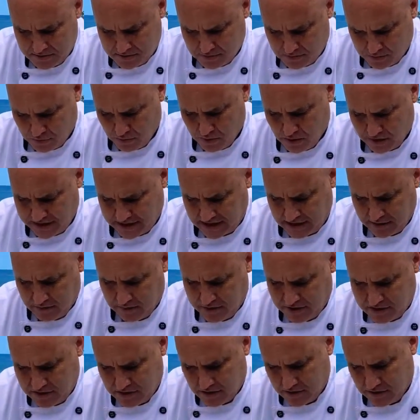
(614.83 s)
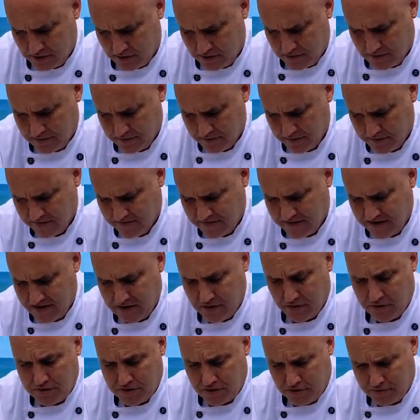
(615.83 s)
working with your
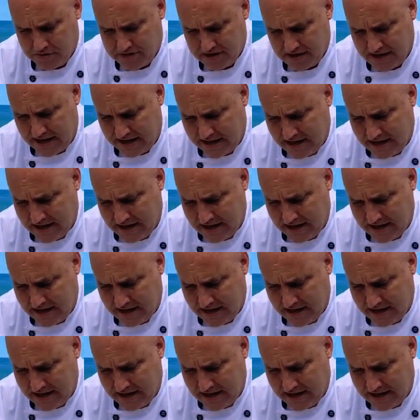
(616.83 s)
phyllo dough today,